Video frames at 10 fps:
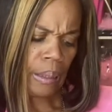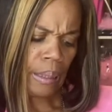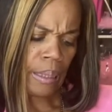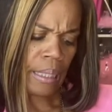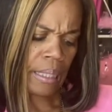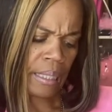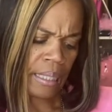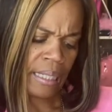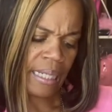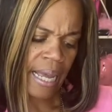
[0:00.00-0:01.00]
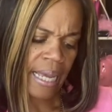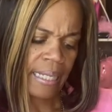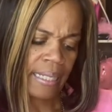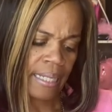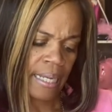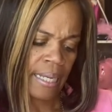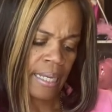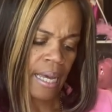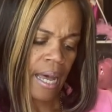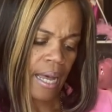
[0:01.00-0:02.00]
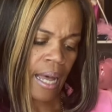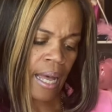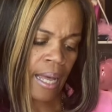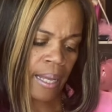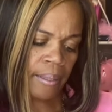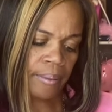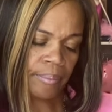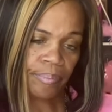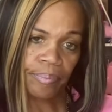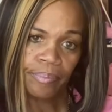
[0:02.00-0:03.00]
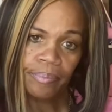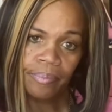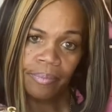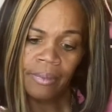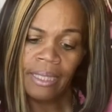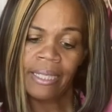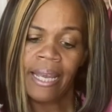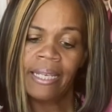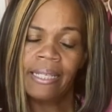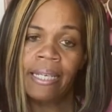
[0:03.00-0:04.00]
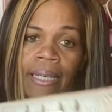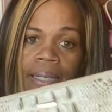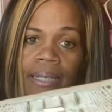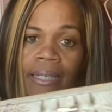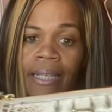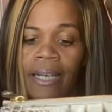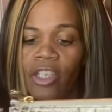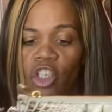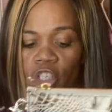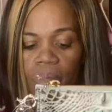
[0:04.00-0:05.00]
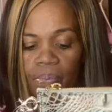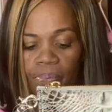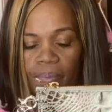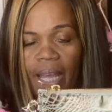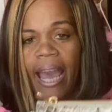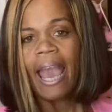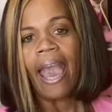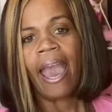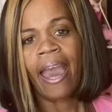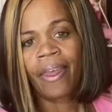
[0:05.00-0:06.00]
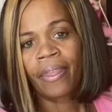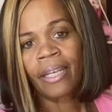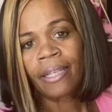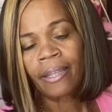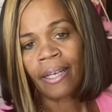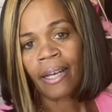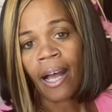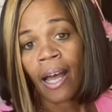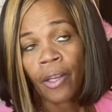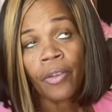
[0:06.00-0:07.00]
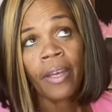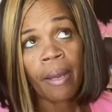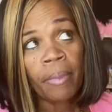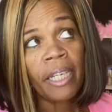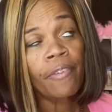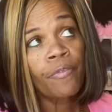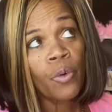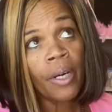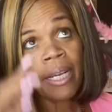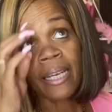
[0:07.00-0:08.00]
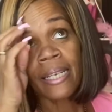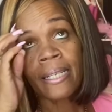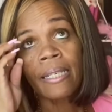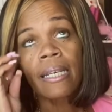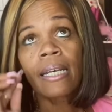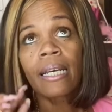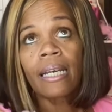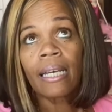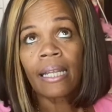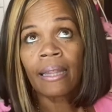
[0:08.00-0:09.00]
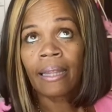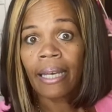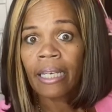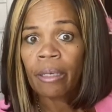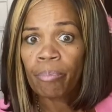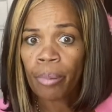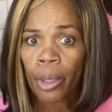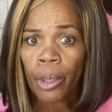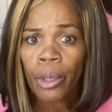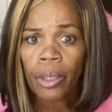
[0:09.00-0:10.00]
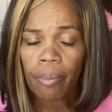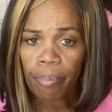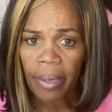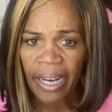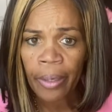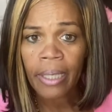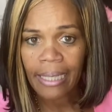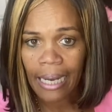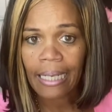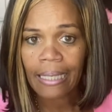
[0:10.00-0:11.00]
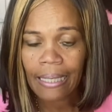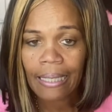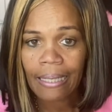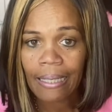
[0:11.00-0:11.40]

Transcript: This is the Daisy. The Daisy clutch. And the color that I'm looking for is Lady Bird Paradise.